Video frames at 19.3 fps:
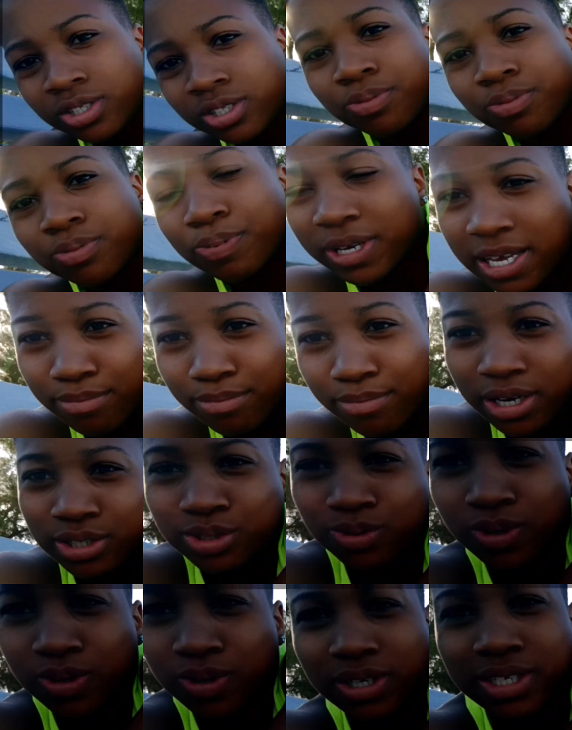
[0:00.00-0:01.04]
to begin my
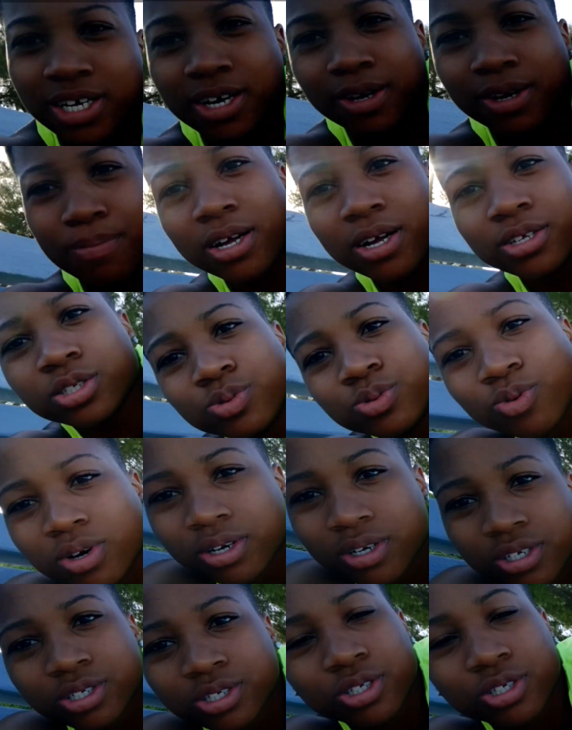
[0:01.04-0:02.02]
story time, I just wanted to